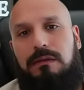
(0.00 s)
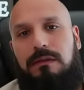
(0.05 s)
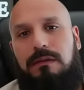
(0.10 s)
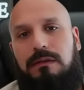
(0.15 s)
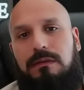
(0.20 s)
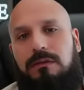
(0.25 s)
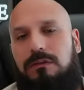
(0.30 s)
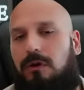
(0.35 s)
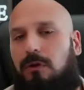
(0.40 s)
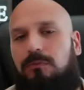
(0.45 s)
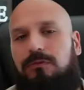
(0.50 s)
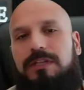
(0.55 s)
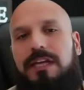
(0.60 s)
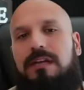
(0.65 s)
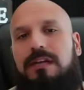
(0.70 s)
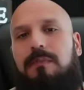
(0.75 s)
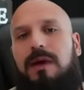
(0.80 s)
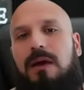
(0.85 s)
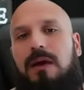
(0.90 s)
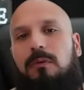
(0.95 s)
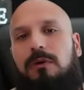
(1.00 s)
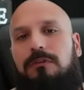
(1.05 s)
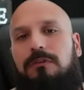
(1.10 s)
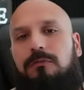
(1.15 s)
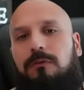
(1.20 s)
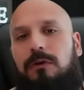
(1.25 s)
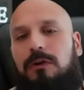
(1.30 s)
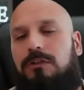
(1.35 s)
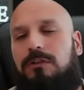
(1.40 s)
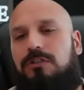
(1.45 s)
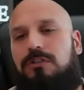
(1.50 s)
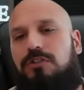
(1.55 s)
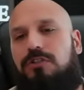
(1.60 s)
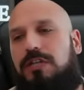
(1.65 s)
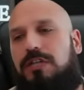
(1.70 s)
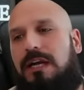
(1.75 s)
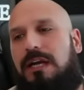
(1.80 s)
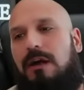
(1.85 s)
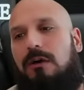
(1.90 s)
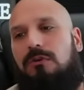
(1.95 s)
Don't take my word for it. Just
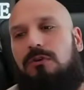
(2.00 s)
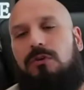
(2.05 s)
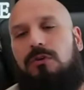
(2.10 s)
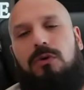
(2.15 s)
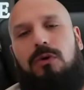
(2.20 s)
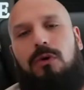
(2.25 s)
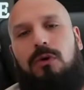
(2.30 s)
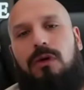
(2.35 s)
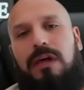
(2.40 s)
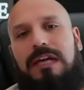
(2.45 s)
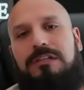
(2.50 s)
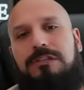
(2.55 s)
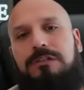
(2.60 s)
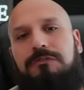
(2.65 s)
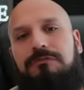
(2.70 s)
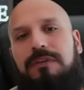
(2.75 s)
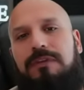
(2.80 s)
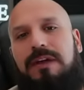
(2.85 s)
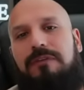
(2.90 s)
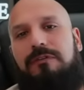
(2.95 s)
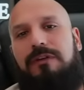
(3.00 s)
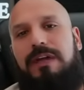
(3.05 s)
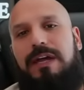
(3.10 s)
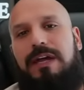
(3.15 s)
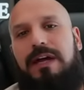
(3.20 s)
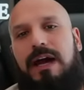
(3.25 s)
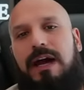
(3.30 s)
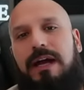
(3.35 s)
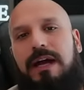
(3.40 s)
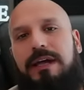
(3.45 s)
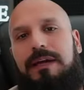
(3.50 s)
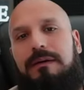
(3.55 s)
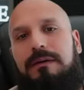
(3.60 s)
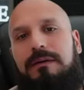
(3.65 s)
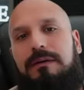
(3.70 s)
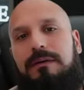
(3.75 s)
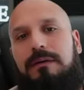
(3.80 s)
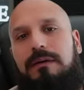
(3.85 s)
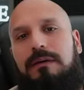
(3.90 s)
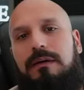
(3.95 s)
check out Google, ask your favorite AI.
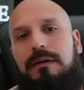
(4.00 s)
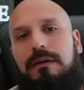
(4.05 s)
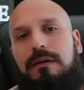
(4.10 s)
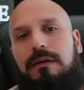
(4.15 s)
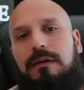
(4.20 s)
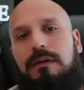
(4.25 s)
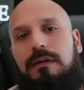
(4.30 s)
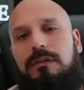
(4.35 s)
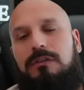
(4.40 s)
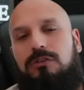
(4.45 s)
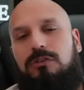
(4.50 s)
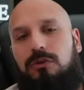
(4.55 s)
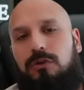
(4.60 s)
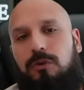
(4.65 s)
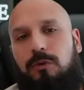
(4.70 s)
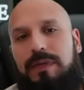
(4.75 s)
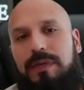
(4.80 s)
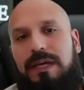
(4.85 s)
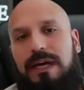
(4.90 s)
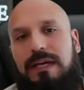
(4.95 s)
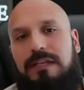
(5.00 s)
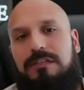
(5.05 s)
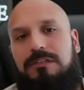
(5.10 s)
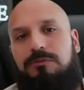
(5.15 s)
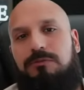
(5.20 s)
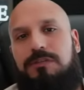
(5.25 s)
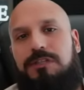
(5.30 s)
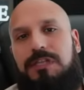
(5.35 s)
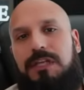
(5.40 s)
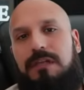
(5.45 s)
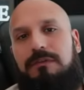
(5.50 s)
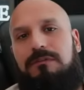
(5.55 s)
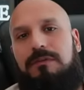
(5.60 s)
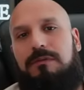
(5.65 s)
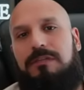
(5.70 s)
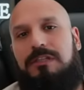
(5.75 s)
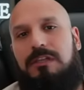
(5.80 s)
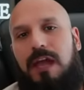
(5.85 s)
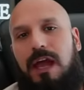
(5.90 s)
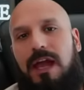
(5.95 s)
So UBS received a
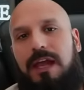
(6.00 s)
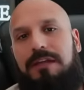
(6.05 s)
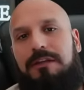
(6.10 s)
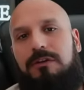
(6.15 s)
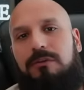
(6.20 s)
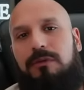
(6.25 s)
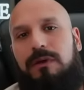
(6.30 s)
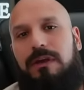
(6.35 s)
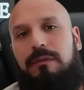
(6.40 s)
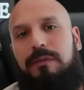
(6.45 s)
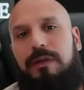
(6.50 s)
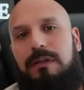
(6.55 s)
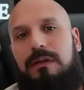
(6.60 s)
signed agreement